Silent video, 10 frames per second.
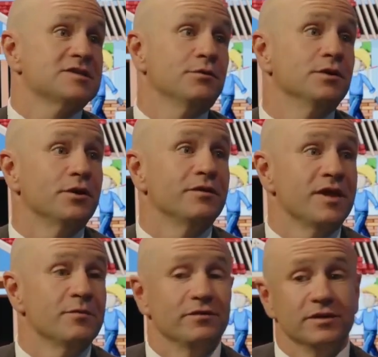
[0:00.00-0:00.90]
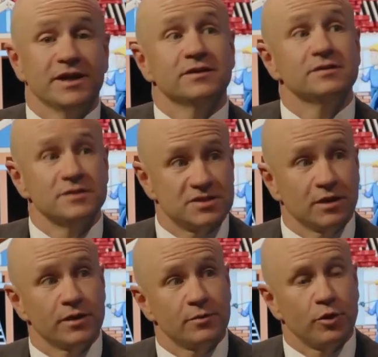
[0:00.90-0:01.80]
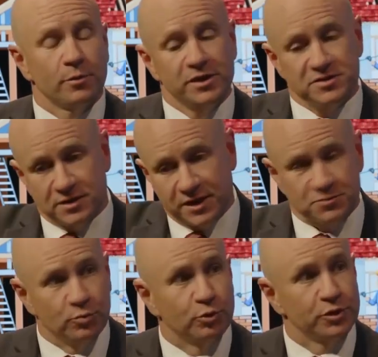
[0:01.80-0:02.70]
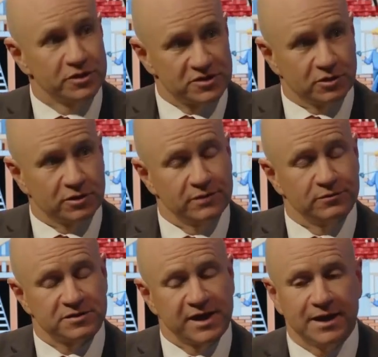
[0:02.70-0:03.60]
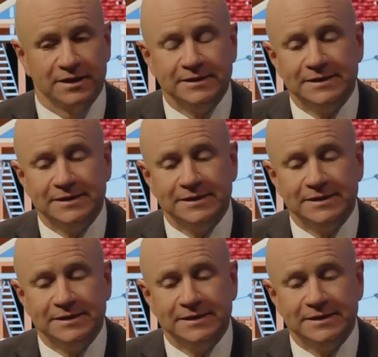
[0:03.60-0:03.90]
So a lot of them have elected to sell their properties. So that's brought your stock levels down.